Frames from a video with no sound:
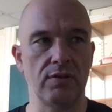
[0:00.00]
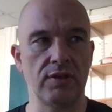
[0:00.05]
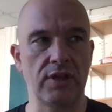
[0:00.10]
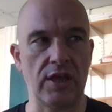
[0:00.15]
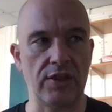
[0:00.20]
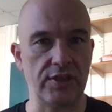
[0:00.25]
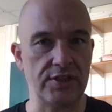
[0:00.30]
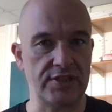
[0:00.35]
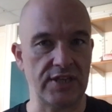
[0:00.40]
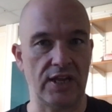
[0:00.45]

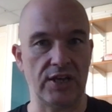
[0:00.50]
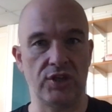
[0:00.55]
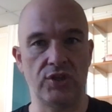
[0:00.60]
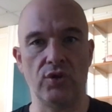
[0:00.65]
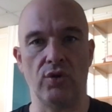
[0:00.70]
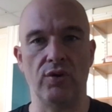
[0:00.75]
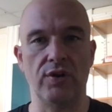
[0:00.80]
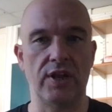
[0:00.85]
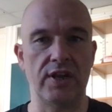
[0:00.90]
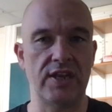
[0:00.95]
get the set
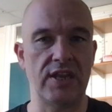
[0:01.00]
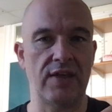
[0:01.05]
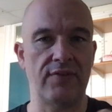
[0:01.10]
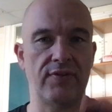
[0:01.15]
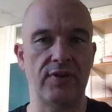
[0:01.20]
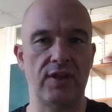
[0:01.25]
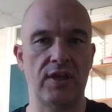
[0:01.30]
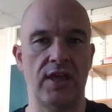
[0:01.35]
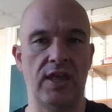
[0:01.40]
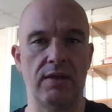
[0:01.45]
done and
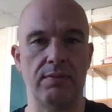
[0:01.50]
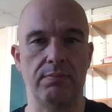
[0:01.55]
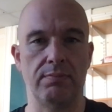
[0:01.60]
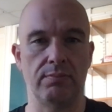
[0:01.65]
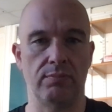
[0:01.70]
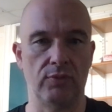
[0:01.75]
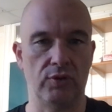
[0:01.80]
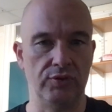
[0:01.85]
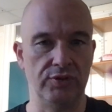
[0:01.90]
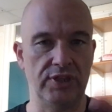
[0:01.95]
never hit
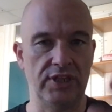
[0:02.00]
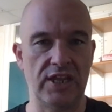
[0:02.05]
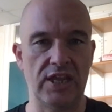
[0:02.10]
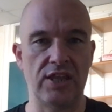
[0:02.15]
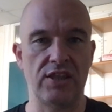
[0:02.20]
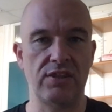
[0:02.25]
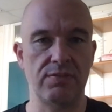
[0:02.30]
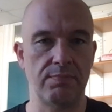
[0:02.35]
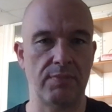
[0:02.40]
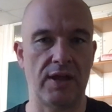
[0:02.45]

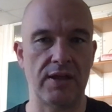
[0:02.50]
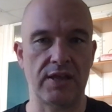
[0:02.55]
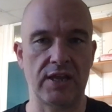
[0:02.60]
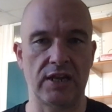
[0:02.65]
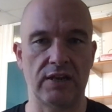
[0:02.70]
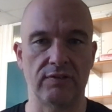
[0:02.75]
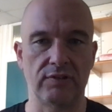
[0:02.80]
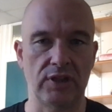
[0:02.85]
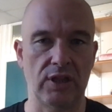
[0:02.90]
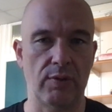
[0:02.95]
underneath my
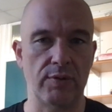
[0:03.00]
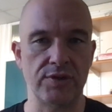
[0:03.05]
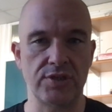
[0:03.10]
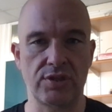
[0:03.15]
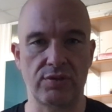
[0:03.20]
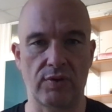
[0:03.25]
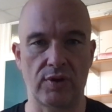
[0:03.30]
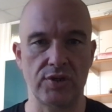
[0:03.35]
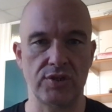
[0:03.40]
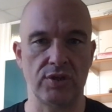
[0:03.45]
kind of
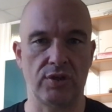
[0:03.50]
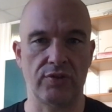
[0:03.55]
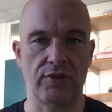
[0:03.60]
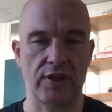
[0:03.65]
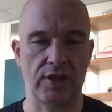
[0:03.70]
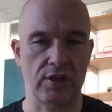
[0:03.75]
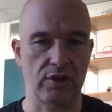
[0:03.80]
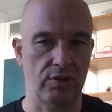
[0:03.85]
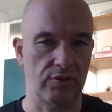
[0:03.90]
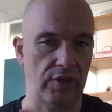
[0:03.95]
lowest threshold,
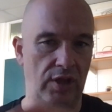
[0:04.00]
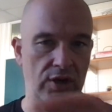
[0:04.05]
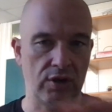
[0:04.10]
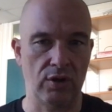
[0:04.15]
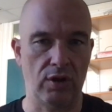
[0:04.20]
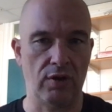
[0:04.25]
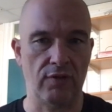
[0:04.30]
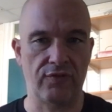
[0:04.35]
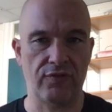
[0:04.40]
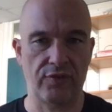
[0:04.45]
that
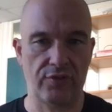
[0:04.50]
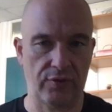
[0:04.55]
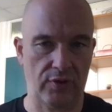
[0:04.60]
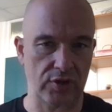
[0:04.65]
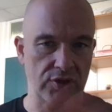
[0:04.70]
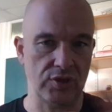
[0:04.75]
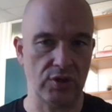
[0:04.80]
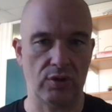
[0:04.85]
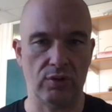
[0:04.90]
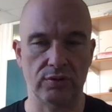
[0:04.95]
cut off
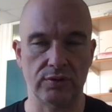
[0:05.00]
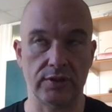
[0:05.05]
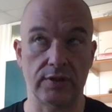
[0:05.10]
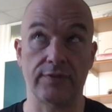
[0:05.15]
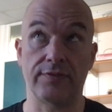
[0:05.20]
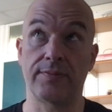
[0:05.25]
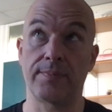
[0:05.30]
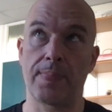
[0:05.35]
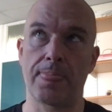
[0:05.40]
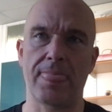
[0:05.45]
threshold
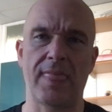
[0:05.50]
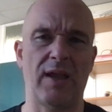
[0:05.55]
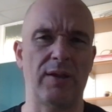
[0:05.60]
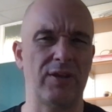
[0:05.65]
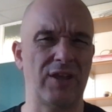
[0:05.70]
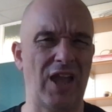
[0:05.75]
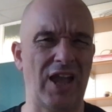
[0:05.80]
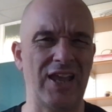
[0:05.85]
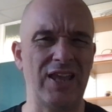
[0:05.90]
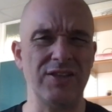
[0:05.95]
of,
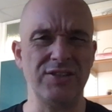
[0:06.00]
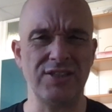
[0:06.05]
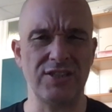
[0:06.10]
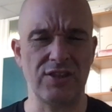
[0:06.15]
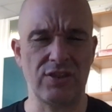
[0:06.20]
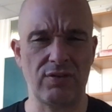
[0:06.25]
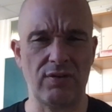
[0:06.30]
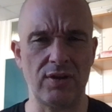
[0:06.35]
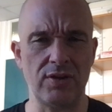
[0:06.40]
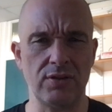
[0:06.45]
I keep
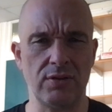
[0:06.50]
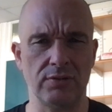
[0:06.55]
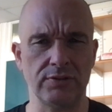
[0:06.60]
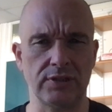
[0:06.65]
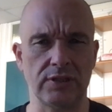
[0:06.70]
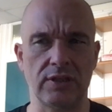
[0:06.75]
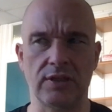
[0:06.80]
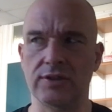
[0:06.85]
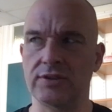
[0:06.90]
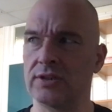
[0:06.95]
saying
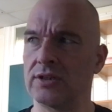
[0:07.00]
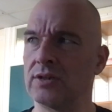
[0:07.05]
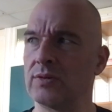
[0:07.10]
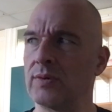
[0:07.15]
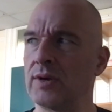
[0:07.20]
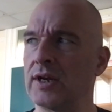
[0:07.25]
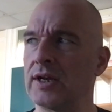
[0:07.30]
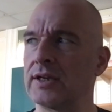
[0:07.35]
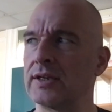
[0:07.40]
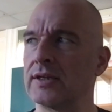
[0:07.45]
threshold a lot, I don't know
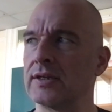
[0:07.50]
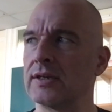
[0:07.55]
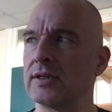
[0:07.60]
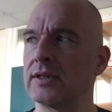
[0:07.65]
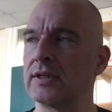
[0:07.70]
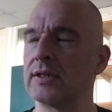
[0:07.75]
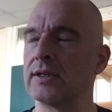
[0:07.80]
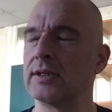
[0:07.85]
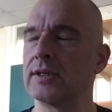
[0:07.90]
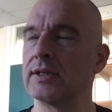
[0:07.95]
why.
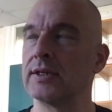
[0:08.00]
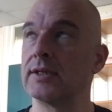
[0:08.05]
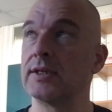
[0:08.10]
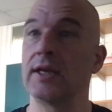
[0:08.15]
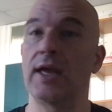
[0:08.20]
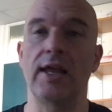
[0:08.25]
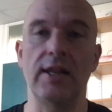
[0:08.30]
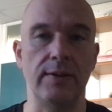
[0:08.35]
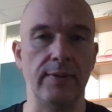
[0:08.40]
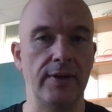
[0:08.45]

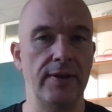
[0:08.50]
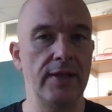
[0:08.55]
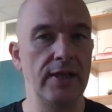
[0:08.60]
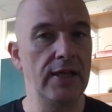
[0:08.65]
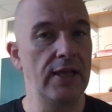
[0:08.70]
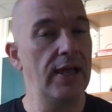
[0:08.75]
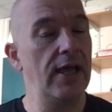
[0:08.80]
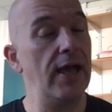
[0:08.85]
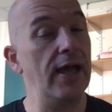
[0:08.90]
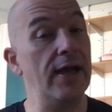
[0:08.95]

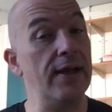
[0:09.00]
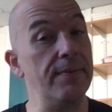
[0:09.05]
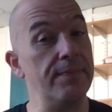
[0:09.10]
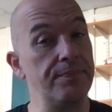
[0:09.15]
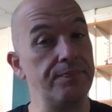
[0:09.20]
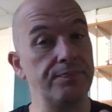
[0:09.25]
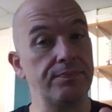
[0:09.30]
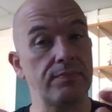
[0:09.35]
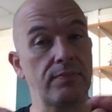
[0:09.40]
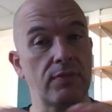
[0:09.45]

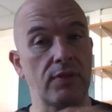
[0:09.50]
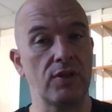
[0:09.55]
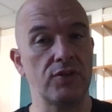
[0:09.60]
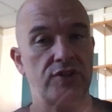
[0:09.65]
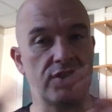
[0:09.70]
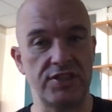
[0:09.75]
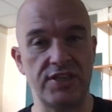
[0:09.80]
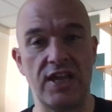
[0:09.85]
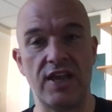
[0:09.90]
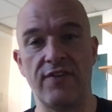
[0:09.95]
Anyway,
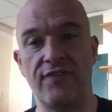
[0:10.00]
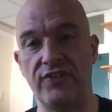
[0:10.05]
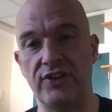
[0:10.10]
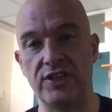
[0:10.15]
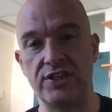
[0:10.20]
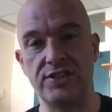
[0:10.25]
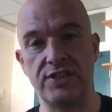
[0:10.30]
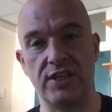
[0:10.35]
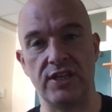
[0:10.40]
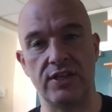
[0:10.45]
so say I
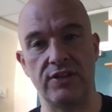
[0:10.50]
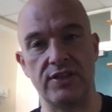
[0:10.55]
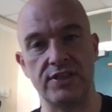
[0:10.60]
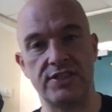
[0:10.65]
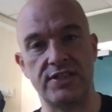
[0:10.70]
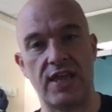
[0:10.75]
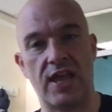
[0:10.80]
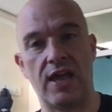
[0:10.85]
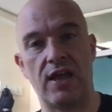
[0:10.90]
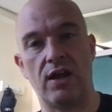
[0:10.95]
finished the
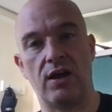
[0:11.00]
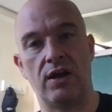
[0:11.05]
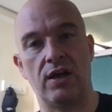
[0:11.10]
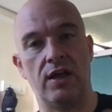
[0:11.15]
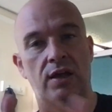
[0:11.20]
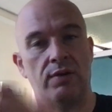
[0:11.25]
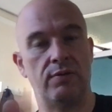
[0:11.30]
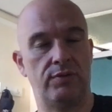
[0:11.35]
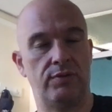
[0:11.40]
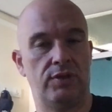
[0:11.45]
set
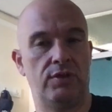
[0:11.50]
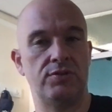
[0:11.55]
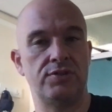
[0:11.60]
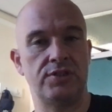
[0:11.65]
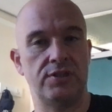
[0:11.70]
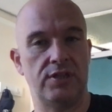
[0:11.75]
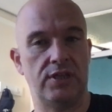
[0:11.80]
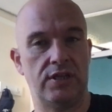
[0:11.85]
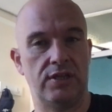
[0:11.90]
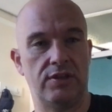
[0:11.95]

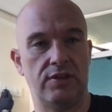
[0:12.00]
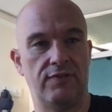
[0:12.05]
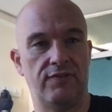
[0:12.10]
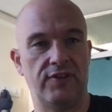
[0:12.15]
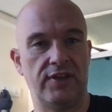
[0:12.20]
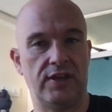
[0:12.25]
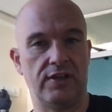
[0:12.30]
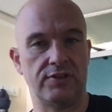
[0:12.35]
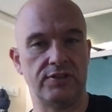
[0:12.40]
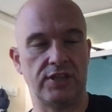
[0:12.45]
using the
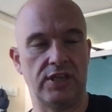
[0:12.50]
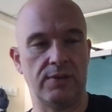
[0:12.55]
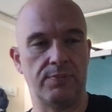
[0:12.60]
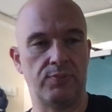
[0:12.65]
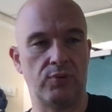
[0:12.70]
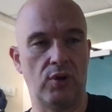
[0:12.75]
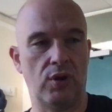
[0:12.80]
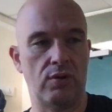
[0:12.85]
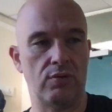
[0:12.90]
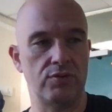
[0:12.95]
VLT
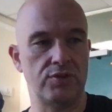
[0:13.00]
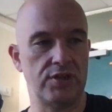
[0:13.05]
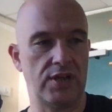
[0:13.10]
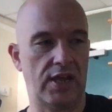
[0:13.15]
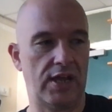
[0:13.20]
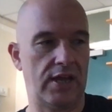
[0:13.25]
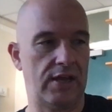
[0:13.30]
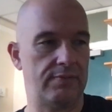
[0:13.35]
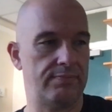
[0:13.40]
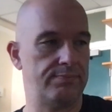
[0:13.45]
approach
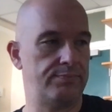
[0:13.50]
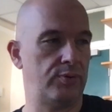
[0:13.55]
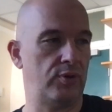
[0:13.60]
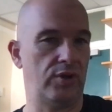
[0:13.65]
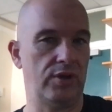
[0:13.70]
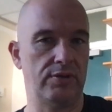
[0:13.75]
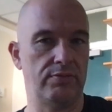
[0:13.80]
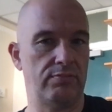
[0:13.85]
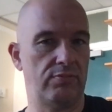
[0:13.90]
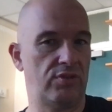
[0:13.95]
at
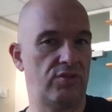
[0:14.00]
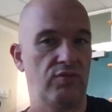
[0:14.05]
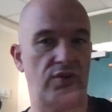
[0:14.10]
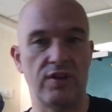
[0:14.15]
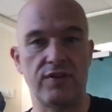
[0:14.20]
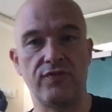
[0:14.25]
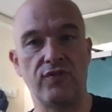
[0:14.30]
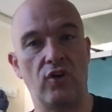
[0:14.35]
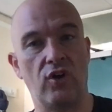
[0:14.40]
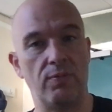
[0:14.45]

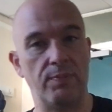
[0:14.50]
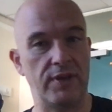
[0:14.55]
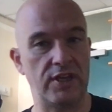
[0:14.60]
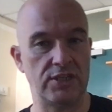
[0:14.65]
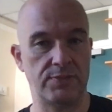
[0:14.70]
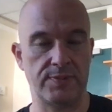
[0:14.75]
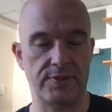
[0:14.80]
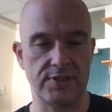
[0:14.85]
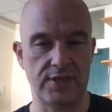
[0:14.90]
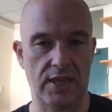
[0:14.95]
0.34
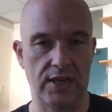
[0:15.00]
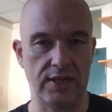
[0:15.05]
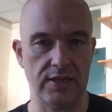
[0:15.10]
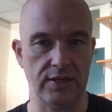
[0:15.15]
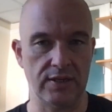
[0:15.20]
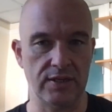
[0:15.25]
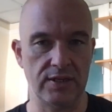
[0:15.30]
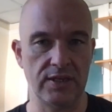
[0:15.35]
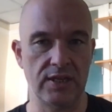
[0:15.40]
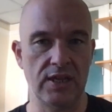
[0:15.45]
meters per
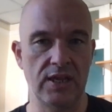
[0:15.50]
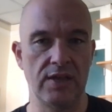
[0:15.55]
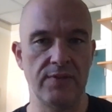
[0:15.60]
second.